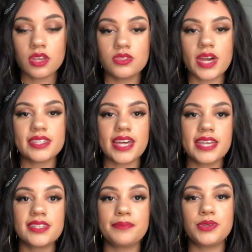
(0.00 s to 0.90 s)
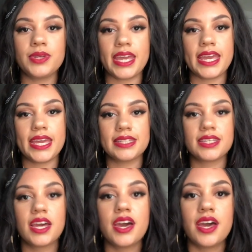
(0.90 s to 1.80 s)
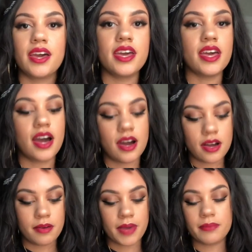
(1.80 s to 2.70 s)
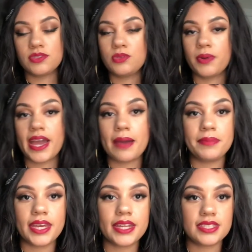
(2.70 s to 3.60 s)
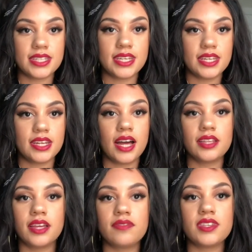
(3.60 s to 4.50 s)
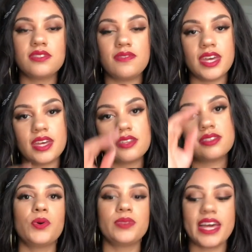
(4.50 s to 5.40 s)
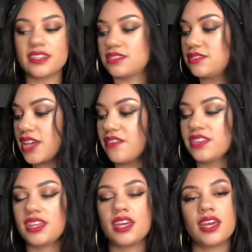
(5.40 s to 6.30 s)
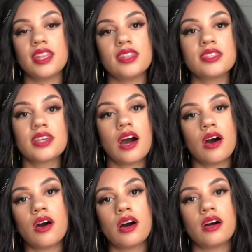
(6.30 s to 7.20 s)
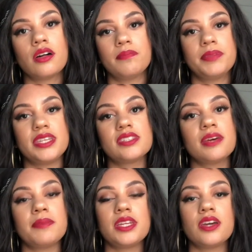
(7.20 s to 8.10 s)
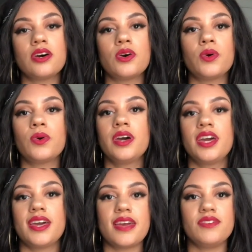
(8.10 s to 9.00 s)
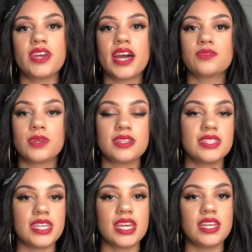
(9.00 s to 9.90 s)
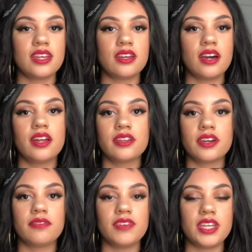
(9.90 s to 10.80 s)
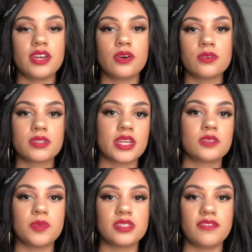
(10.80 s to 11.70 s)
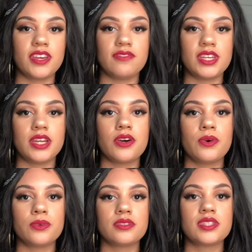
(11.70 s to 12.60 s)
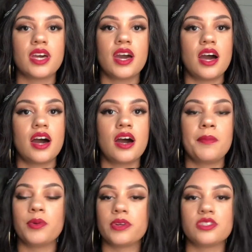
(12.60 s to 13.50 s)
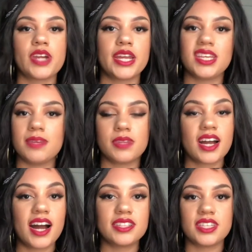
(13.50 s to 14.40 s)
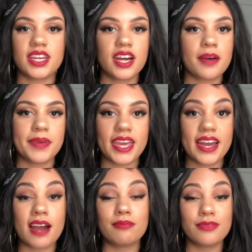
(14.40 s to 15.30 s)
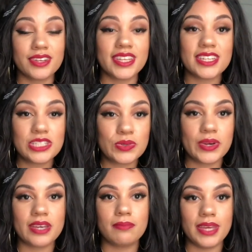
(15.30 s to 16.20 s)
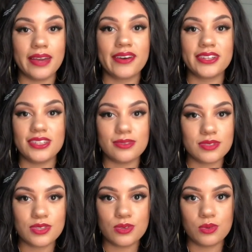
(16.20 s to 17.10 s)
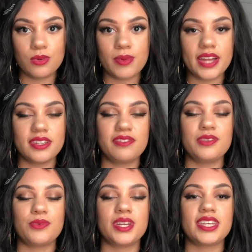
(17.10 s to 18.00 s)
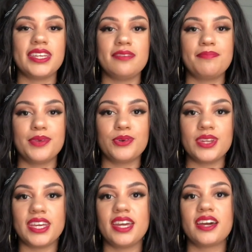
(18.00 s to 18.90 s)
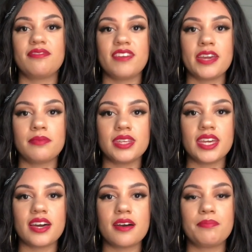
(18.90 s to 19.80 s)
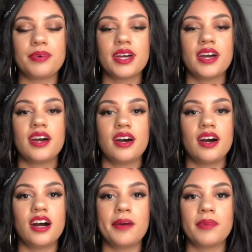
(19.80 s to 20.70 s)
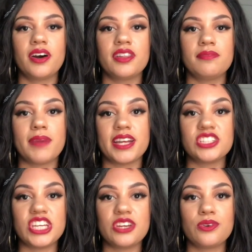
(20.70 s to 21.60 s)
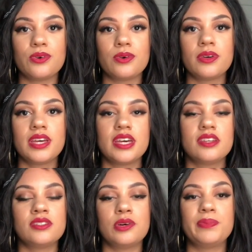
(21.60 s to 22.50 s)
So I sized up to an 8. I'm super happy I did. I love this vest. So that's everything in this haul. Please let me know if you guys want to see any other videos, like specific videos. I'm going to try to keep the content coming. I'm really enjoying being on YouTube. I definitely want to keep building a family up on my channel. So